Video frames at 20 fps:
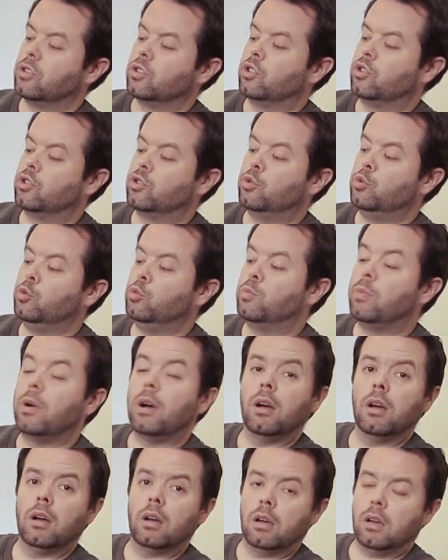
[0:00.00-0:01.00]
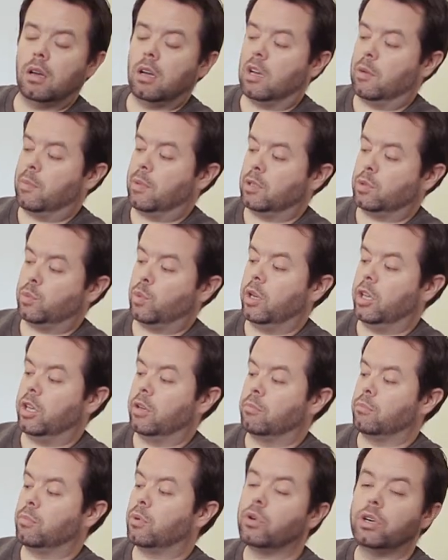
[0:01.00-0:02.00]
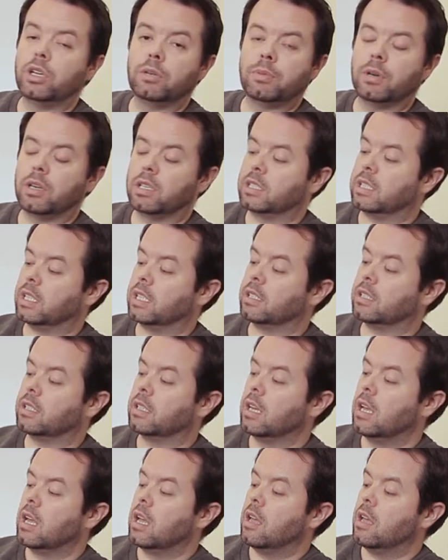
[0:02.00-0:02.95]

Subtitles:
superb, as William Boyd puts it,